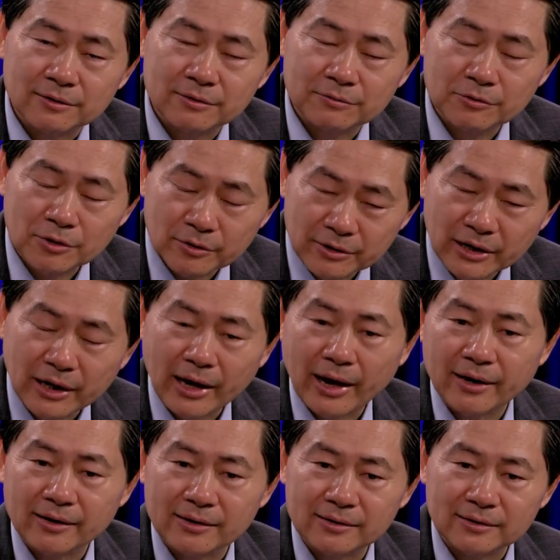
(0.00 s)
growing
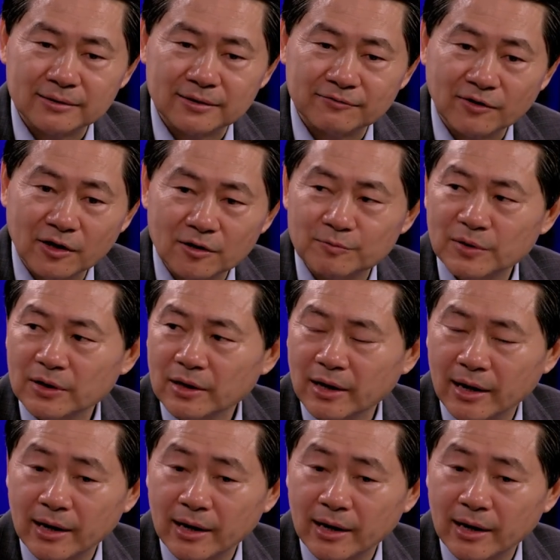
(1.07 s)
and developing,